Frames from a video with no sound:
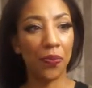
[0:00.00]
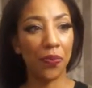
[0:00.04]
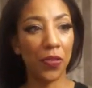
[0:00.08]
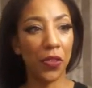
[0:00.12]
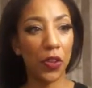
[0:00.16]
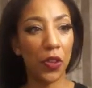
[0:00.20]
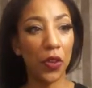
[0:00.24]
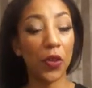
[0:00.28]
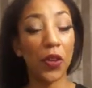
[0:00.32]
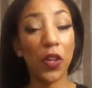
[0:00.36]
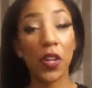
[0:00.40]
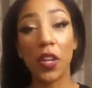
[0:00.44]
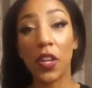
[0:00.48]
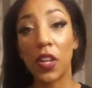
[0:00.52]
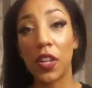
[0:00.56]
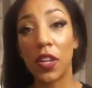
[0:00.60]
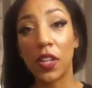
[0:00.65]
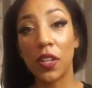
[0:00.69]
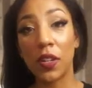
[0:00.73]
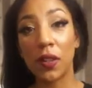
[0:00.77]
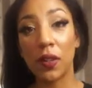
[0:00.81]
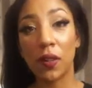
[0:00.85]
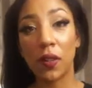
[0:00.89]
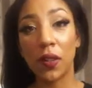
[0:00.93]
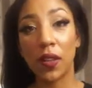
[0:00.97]
You
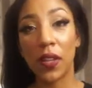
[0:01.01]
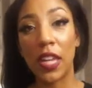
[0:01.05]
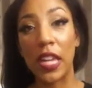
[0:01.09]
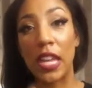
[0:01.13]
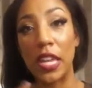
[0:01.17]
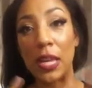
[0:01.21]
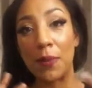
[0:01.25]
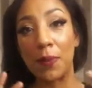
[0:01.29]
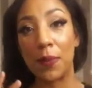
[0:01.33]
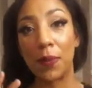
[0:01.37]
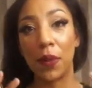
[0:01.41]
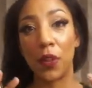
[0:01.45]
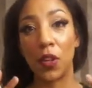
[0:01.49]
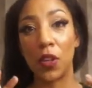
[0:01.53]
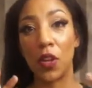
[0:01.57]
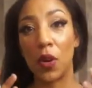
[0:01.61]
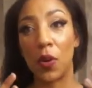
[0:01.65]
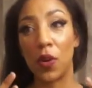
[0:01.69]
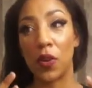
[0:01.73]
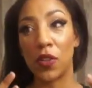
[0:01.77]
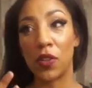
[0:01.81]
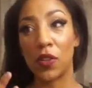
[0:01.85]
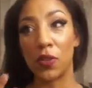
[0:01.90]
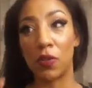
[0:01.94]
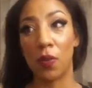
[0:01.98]
could keep, you
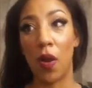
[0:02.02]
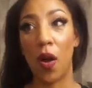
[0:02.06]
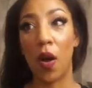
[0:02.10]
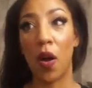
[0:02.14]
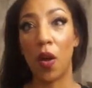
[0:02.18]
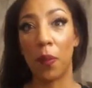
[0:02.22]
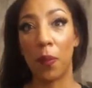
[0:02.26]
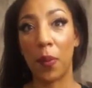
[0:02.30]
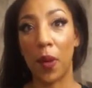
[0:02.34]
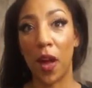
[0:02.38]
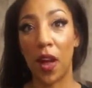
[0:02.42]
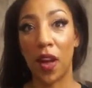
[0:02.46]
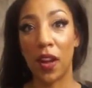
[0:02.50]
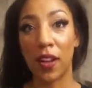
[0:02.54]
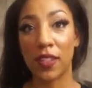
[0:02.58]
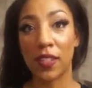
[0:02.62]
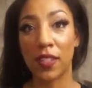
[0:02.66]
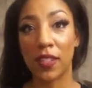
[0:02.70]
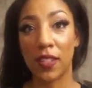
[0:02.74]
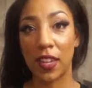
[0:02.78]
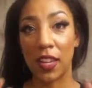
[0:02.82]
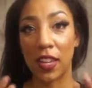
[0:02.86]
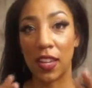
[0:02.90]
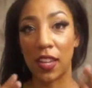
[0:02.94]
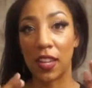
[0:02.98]
know, a small
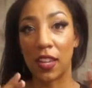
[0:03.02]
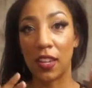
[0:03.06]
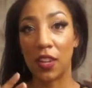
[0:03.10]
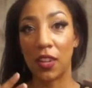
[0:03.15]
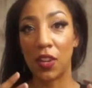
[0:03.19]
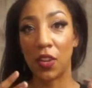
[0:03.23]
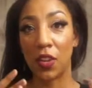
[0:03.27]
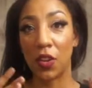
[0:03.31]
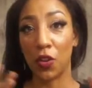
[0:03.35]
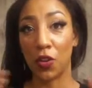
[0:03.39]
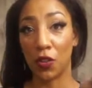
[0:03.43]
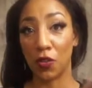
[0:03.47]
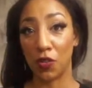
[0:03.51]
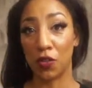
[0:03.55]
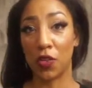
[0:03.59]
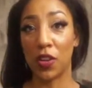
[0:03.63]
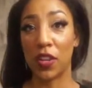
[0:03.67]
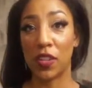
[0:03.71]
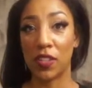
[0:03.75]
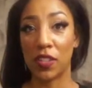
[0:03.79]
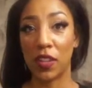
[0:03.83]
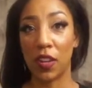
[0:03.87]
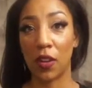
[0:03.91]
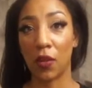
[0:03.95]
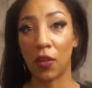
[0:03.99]
box in your
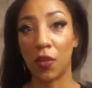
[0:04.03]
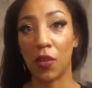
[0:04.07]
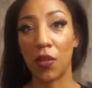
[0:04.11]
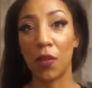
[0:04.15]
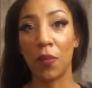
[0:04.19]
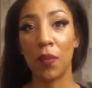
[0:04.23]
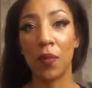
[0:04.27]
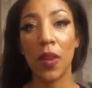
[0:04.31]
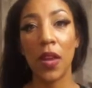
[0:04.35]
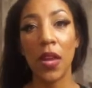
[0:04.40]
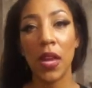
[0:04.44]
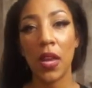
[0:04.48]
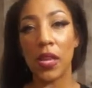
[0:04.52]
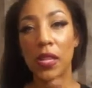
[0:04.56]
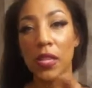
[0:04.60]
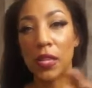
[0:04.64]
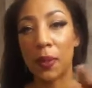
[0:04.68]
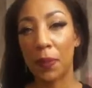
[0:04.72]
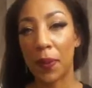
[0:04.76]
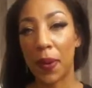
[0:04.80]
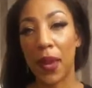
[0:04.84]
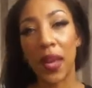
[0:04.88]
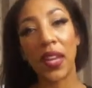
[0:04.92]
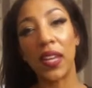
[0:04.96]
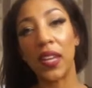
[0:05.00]
dressing room
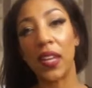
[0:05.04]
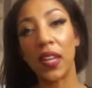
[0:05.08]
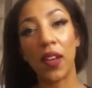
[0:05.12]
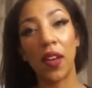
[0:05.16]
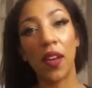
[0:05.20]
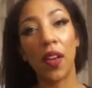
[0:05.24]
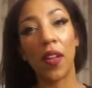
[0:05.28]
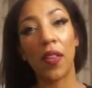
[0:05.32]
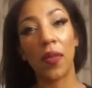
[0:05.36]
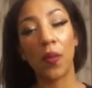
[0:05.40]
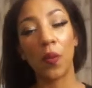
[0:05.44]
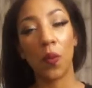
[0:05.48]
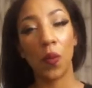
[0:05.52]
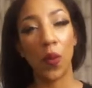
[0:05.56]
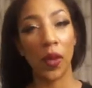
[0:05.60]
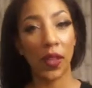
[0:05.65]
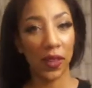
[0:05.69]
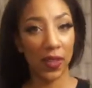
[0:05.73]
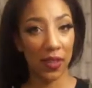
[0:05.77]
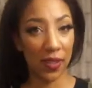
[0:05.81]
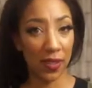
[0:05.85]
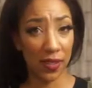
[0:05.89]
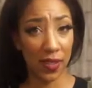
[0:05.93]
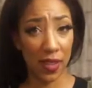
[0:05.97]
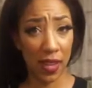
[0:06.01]
depending on
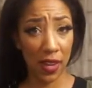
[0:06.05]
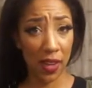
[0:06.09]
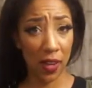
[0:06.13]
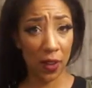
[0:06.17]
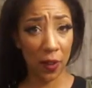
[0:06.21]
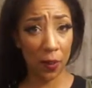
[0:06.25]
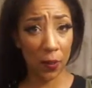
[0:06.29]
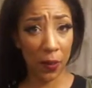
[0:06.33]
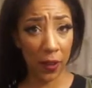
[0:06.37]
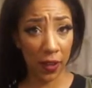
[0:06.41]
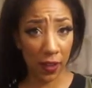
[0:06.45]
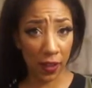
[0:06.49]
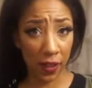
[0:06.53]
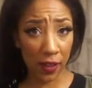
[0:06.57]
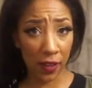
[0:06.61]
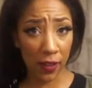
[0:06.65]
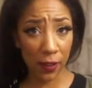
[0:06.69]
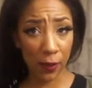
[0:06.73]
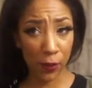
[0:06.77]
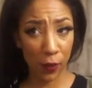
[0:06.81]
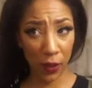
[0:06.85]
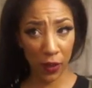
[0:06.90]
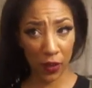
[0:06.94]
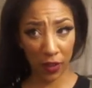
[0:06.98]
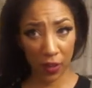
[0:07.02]
what the setup
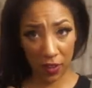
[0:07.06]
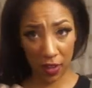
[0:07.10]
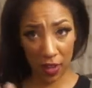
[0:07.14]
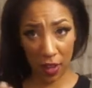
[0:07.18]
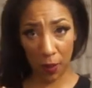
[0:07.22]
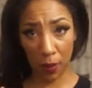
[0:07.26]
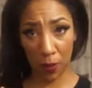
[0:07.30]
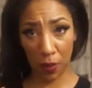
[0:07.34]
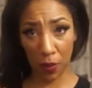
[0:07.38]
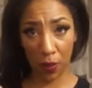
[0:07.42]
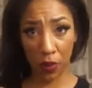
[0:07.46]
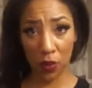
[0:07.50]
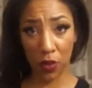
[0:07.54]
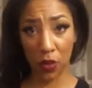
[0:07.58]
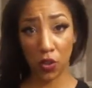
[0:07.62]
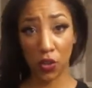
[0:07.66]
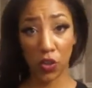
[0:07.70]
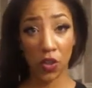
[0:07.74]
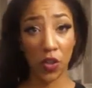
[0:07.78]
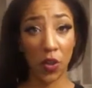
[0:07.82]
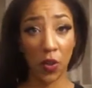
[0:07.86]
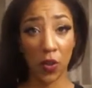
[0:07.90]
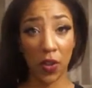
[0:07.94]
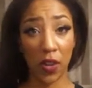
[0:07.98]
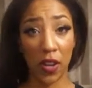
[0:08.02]
is. For example, in the
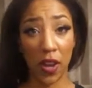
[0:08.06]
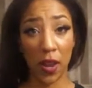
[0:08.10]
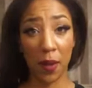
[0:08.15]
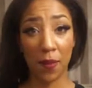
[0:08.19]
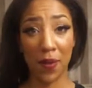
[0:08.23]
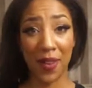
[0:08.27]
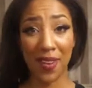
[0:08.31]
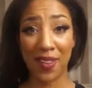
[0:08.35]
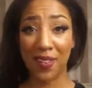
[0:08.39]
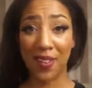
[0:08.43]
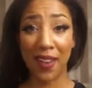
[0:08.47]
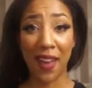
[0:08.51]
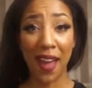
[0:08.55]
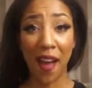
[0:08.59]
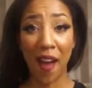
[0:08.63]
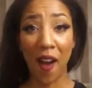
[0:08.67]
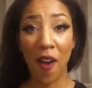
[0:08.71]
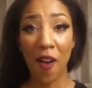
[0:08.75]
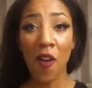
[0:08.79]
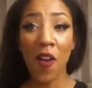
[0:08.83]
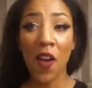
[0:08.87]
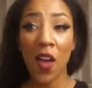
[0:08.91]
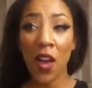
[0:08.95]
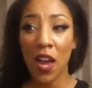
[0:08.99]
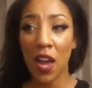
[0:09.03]
show that I'm in
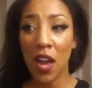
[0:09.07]
now,